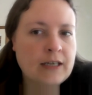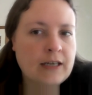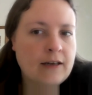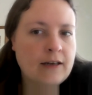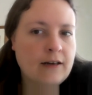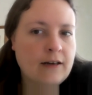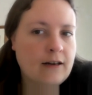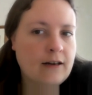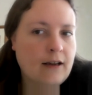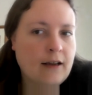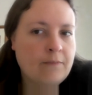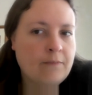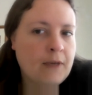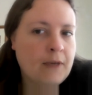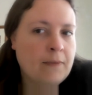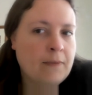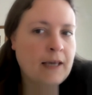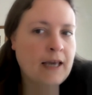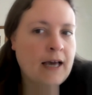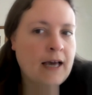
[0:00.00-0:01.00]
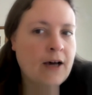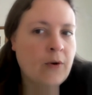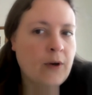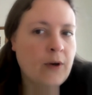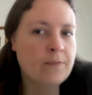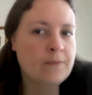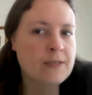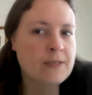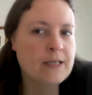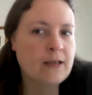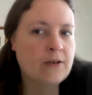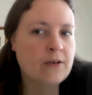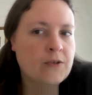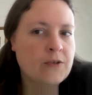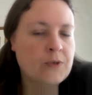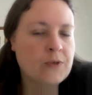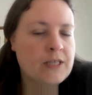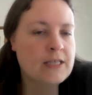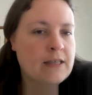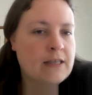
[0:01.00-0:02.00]
and maybe how MCR
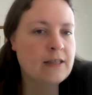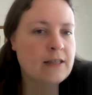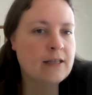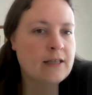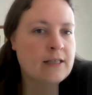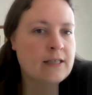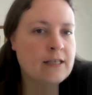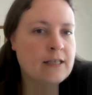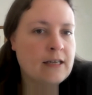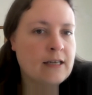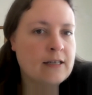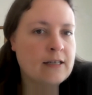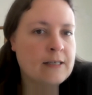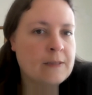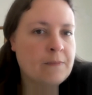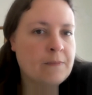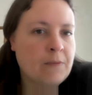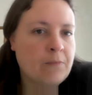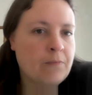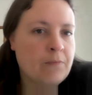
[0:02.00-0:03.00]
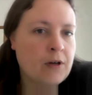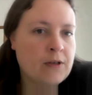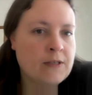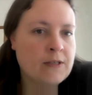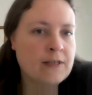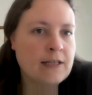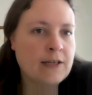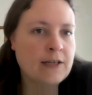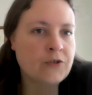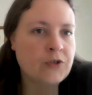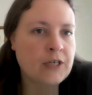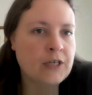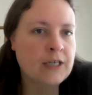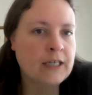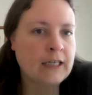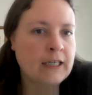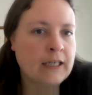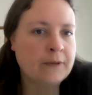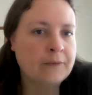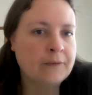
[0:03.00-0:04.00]
2030 has been part of that
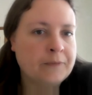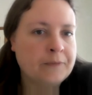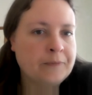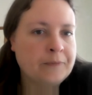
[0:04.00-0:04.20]
journey?